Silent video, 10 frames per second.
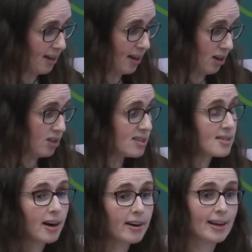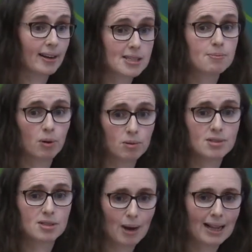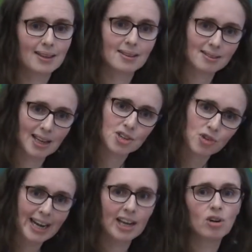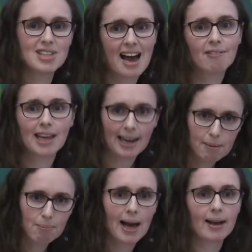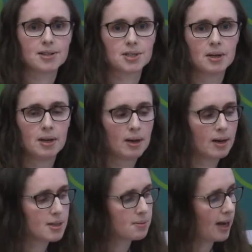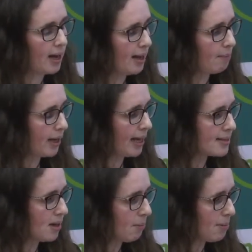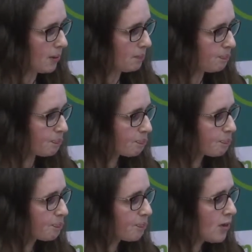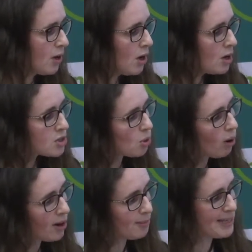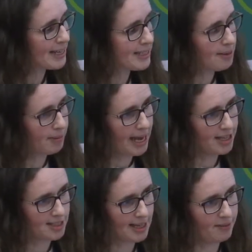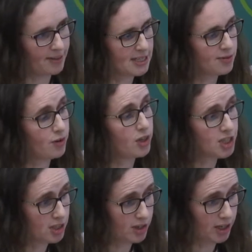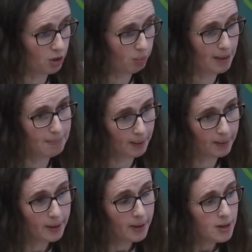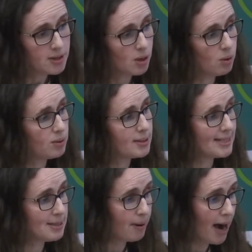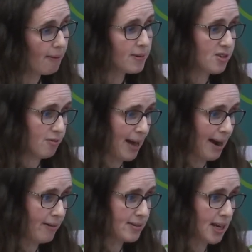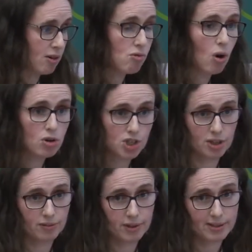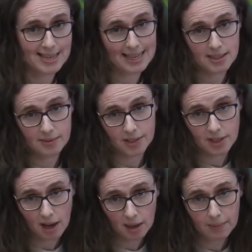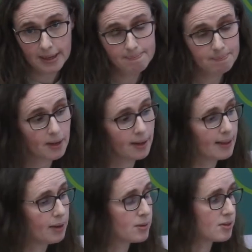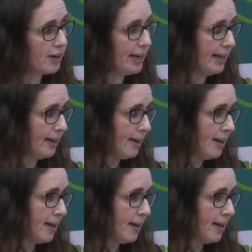concerning, I suppose, as well, that training could have that impact, I guess, on people. So what are the potential implications then of this for children and young people? So disempowerment of parents and erosion of their sense of autonomy, I think, was really